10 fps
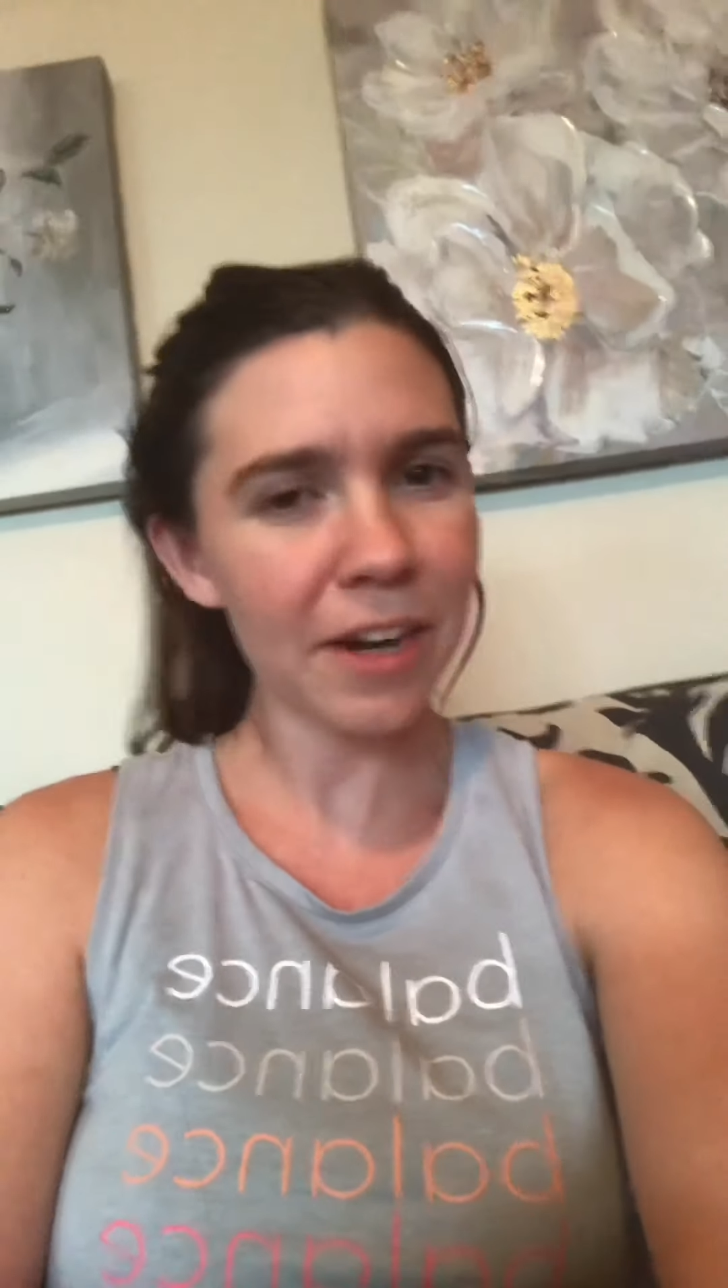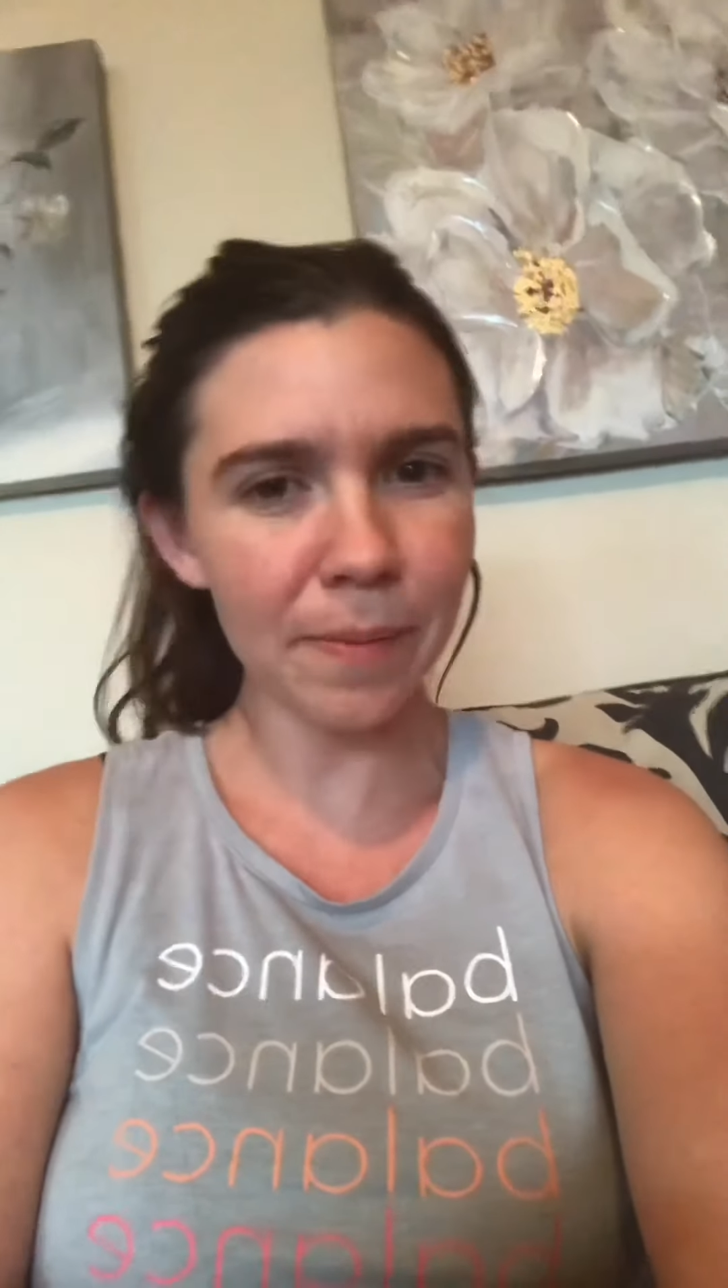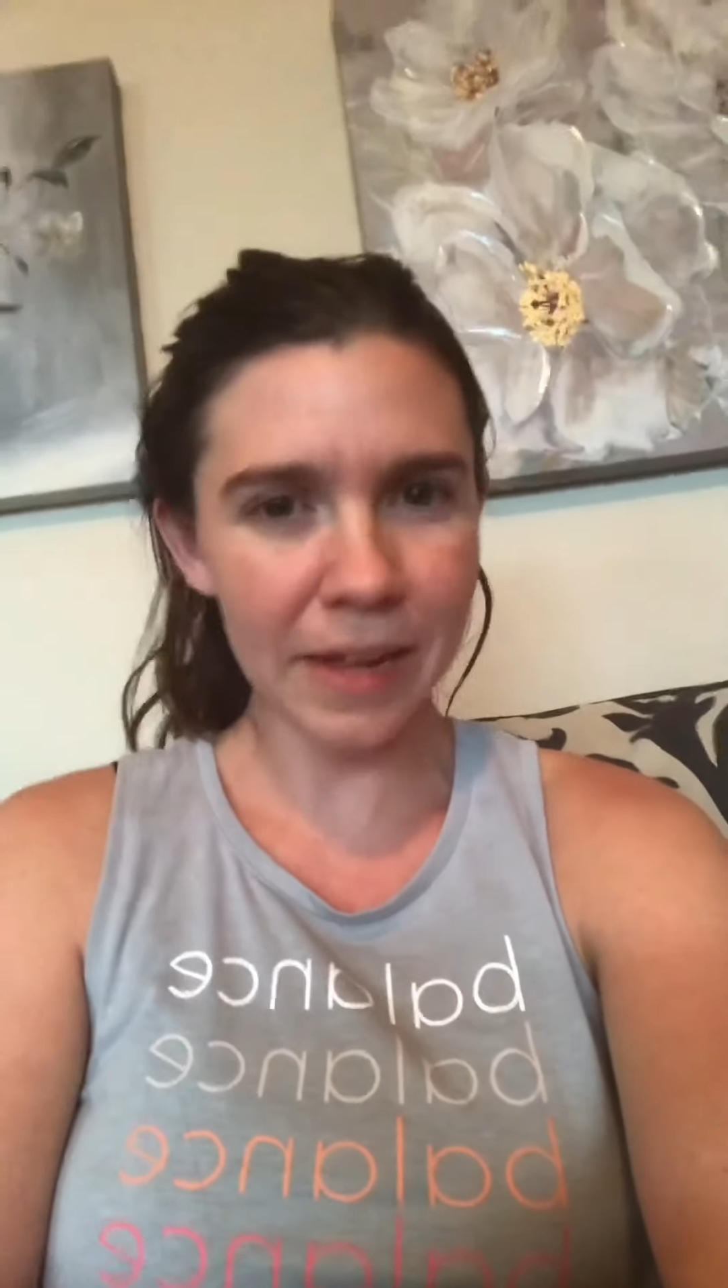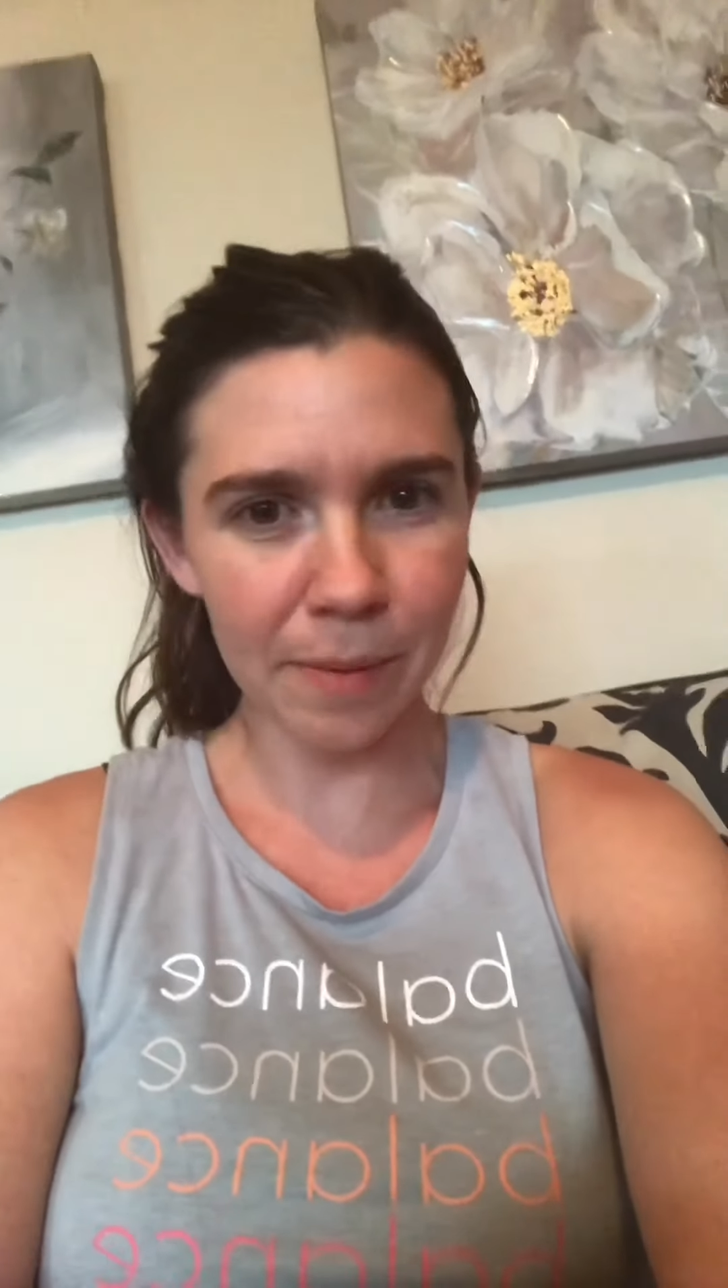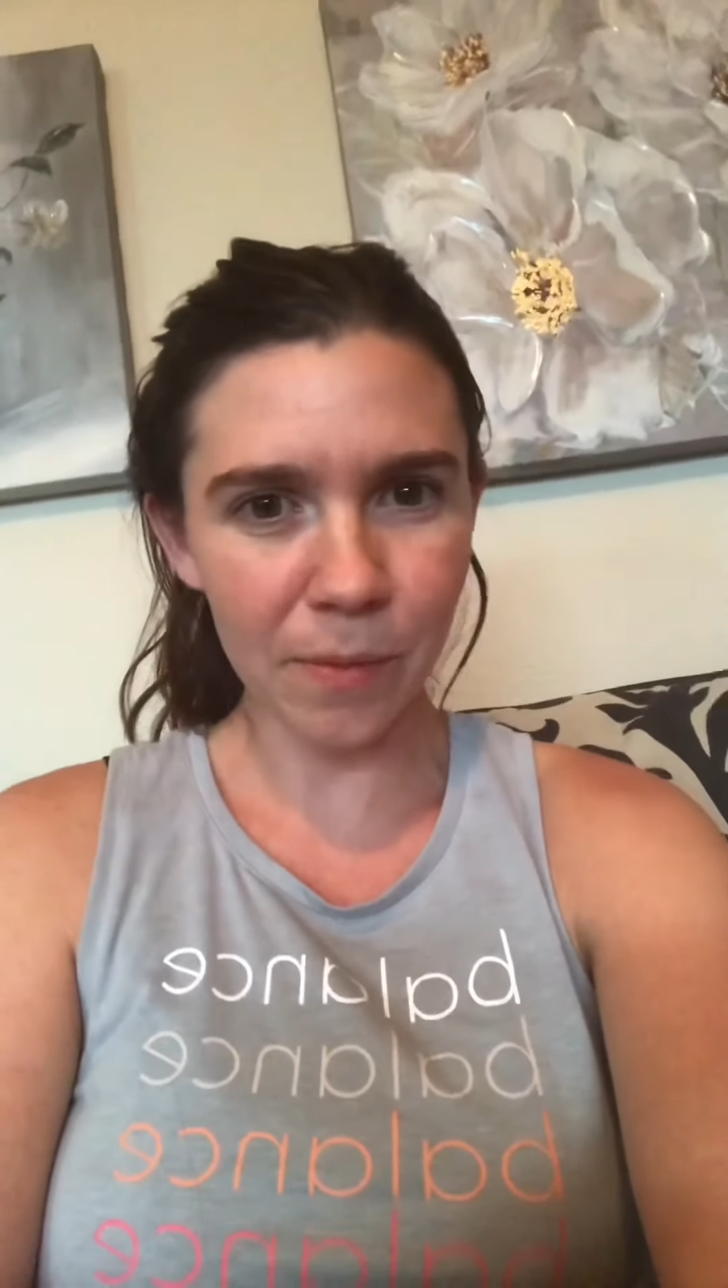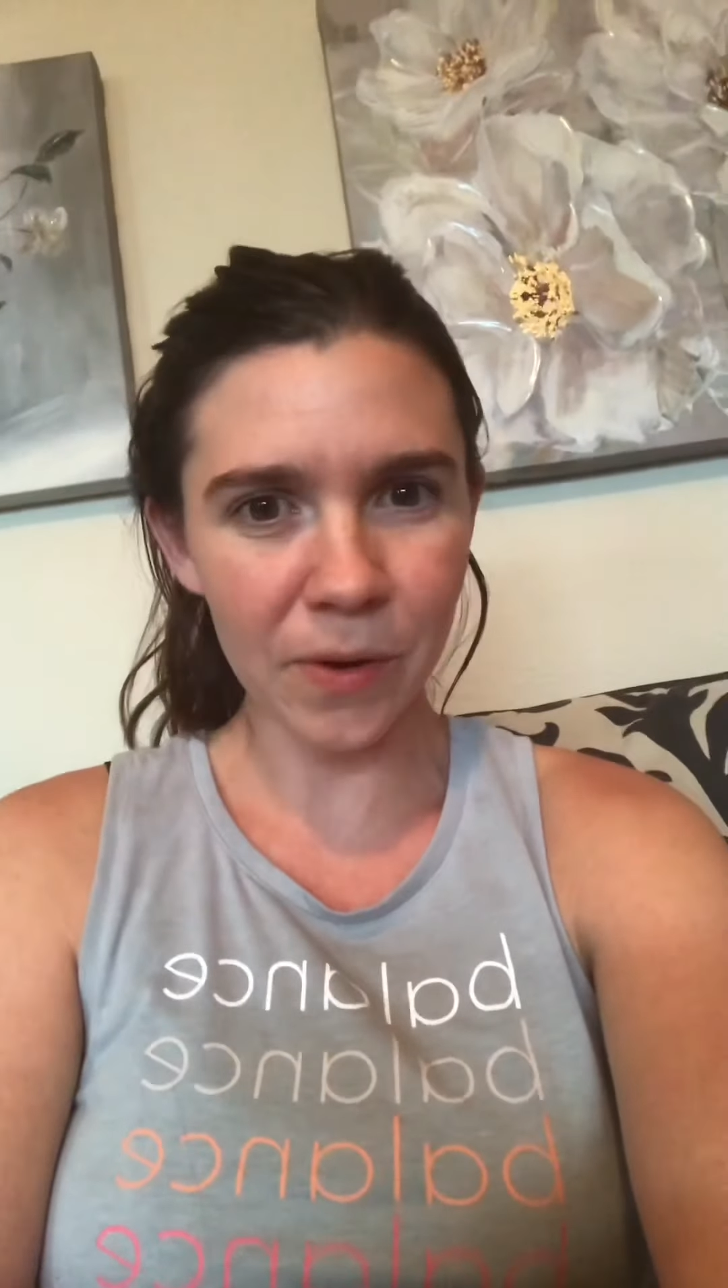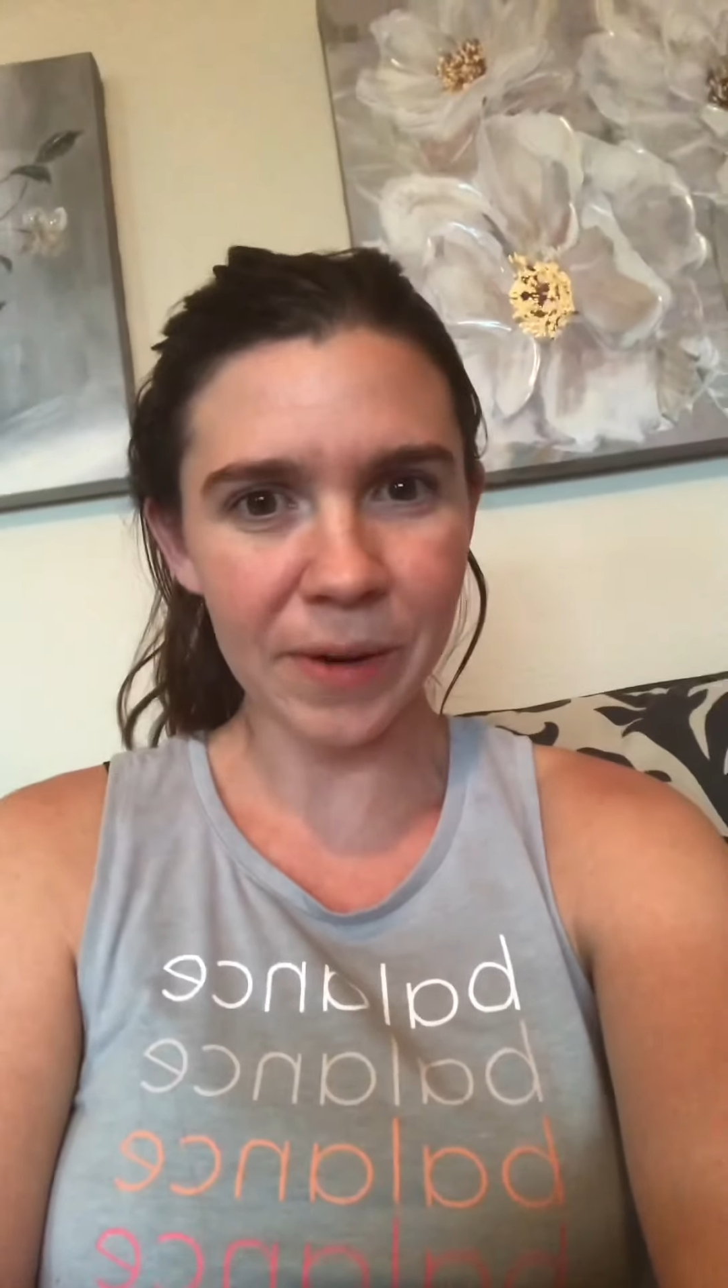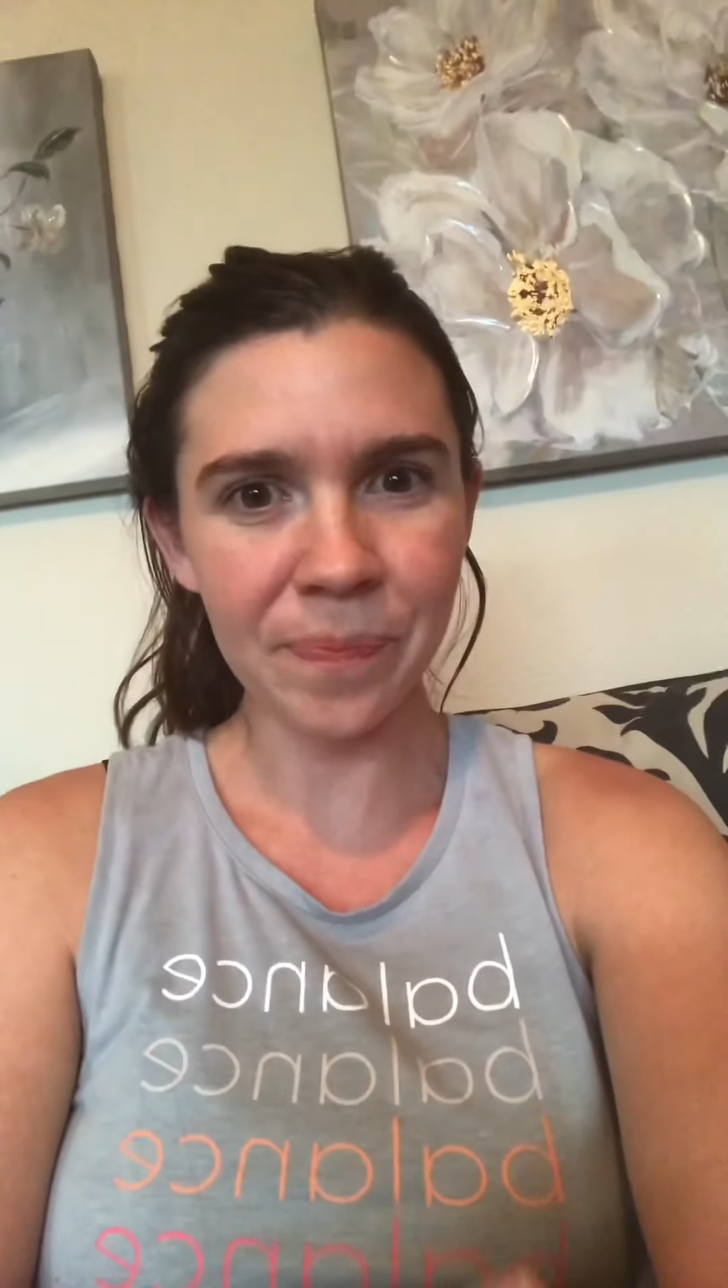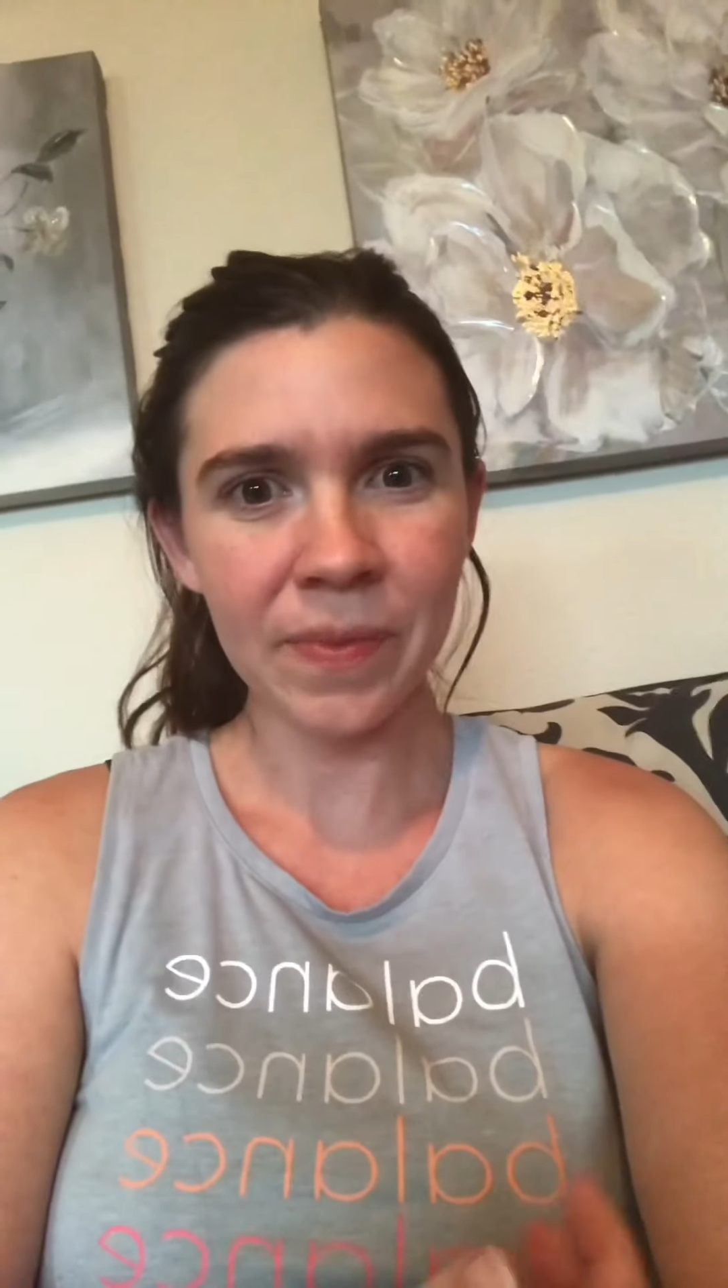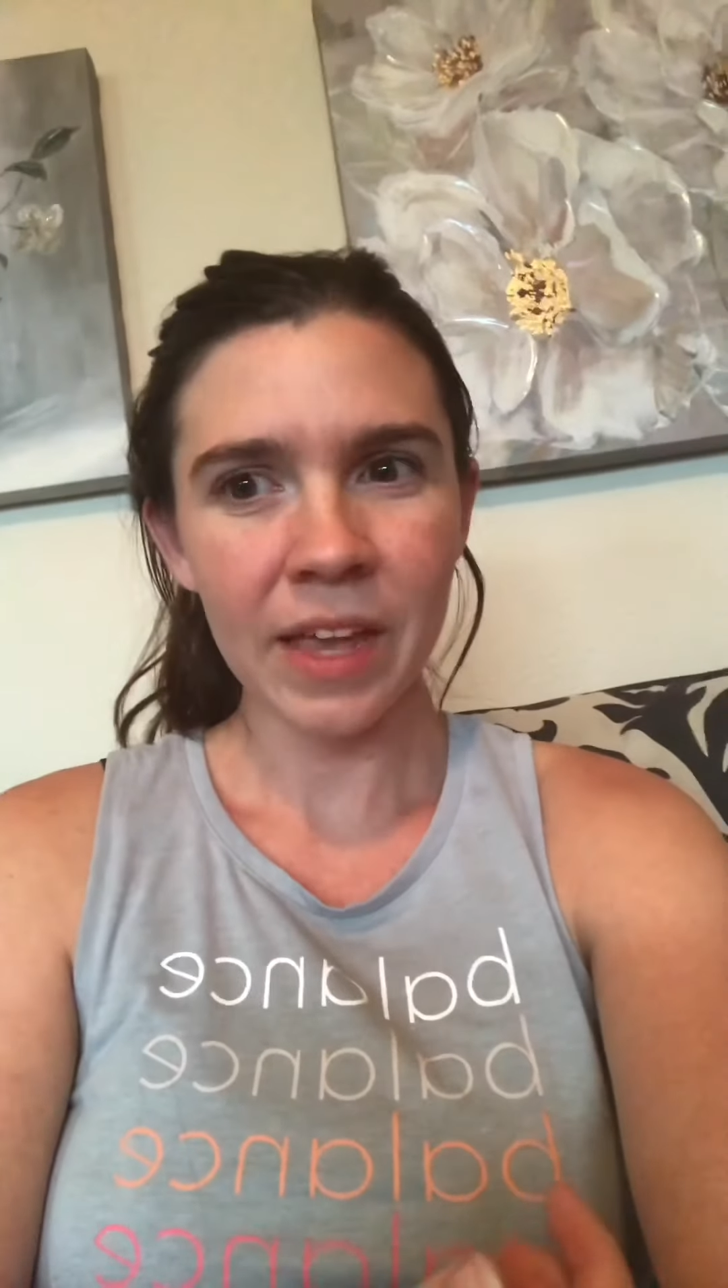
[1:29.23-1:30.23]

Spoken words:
about it more,